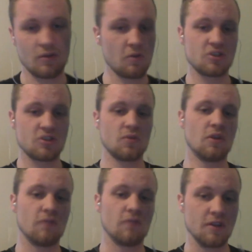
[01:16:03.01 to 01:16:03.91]
Well, we just went
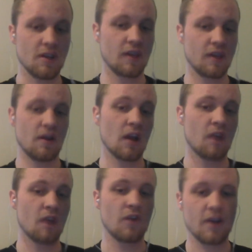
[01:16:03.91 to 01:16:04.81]
over this. I get, I
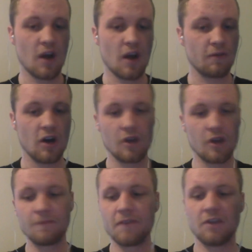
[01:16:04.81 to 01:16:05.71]
got rented out for
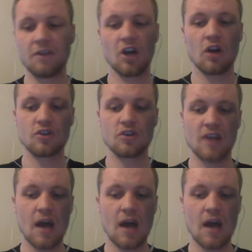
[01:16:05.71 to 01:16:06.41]
$150 an